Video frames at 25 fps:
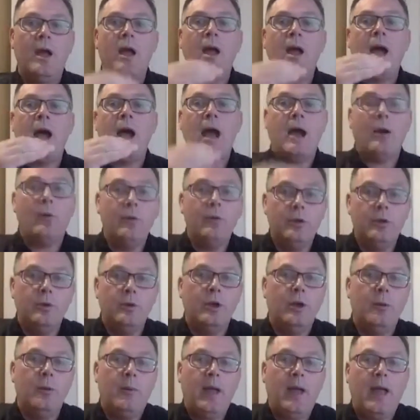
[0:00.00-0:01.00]
How are you
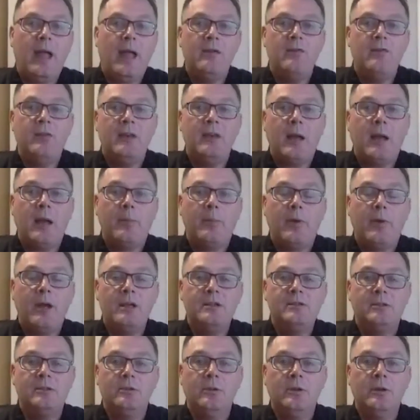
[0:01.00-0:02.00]
going to behave in that
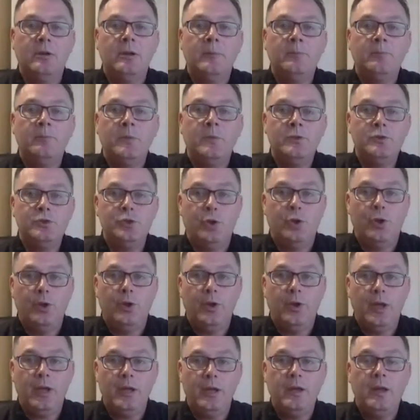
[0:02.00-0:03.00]
appraisal
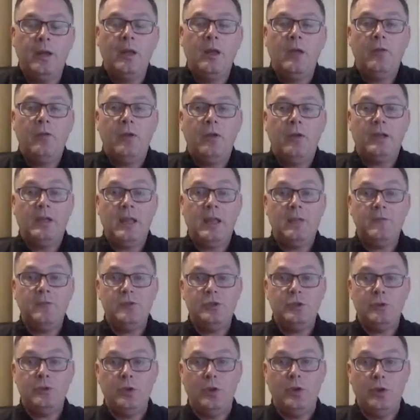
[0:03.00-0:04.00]
journey that gives
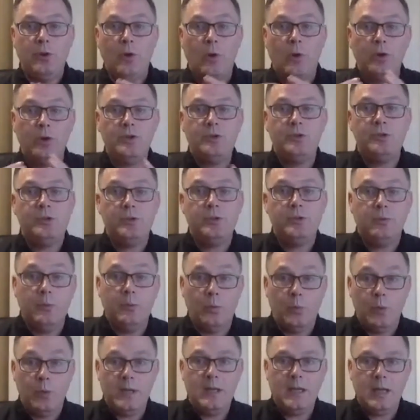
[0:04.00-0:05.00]
you the knowledge that
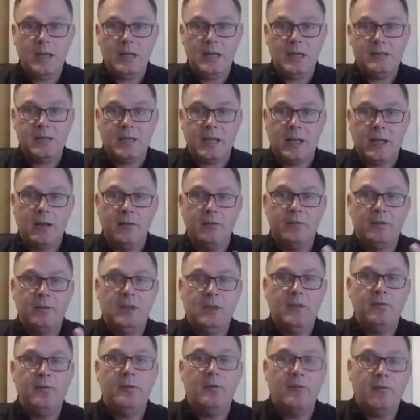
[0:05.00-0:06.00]
we need to kind of
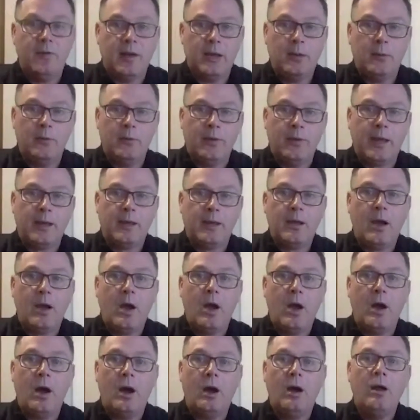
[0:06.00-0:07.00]
give you a value on that
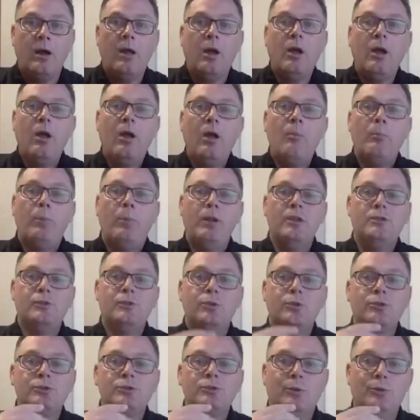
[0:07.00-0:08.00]
car, but is
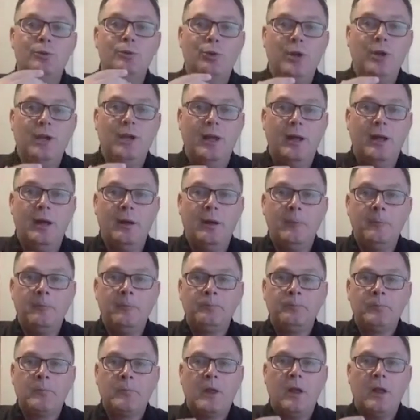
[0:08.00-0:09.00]
also done in a
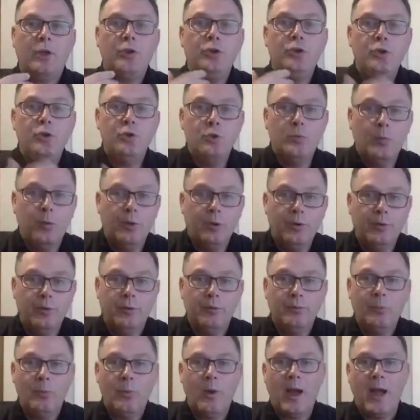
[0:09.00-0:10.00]
human
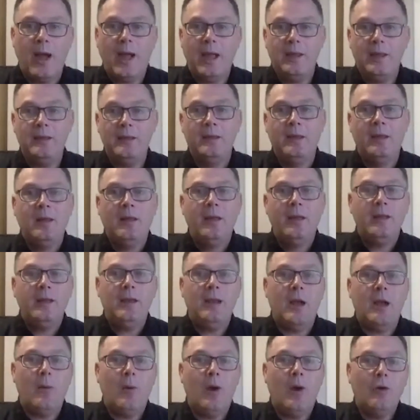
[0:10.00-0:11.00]
way, you
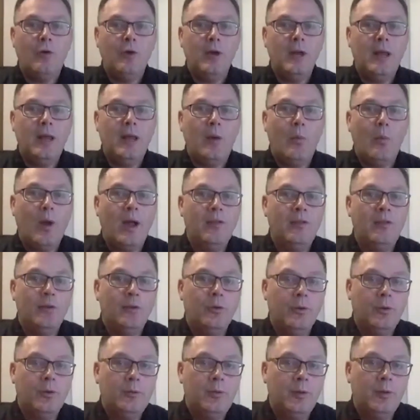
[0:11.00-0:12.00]
know, a way
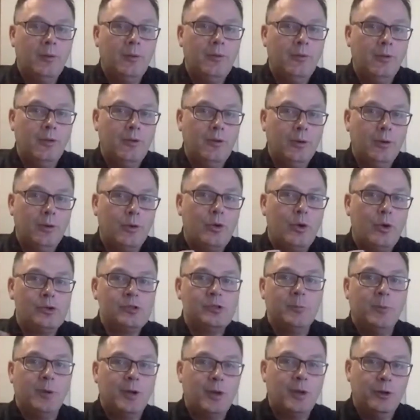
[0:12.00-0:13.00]
that your
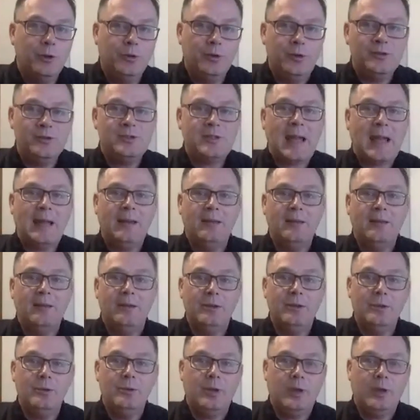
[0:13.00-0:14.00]
customer can understand and
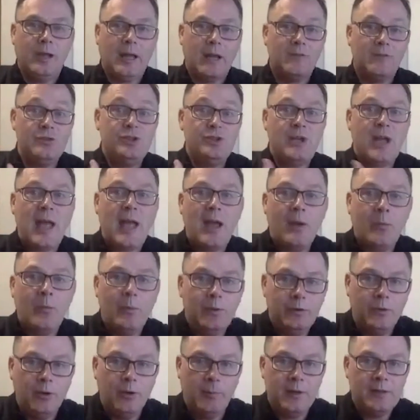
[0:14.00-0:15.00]
you can kind of share with
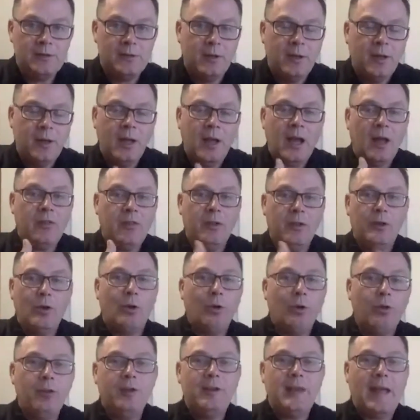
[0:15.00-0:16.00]
them. Is, I think, gone are
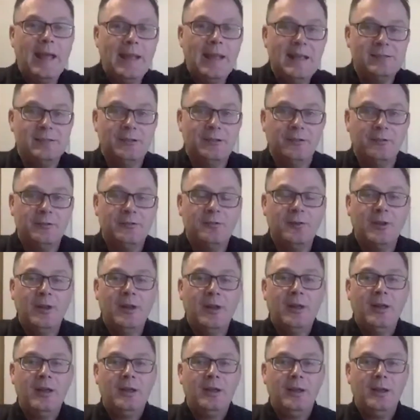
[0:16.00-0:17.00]
the days of,
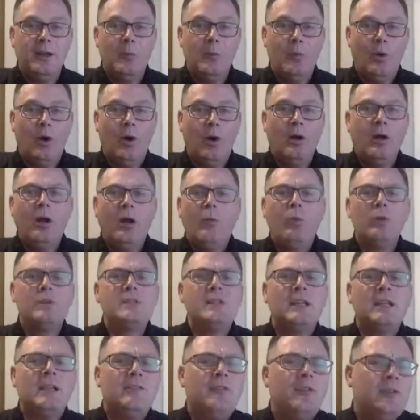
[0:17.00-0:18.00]
you know what, we'll
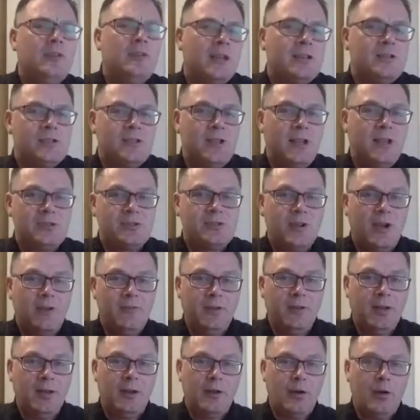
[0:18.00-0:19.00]
take you for a test driving
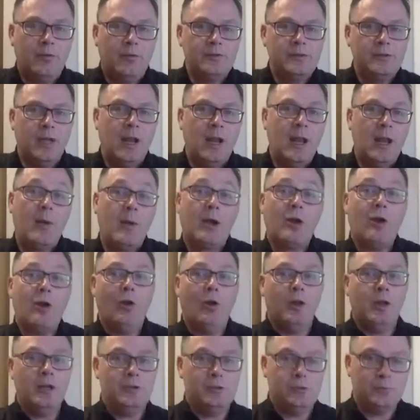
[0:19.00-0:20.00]
that Golf, sir, let my
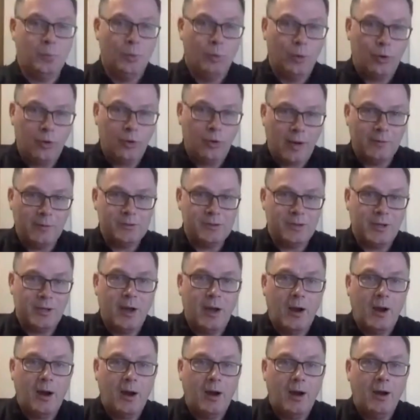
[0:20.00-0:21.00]
colleague just walk around your
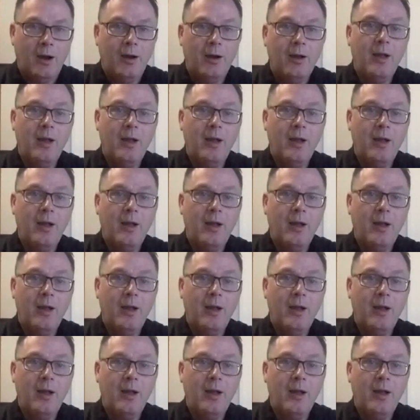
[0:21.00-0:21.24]
car.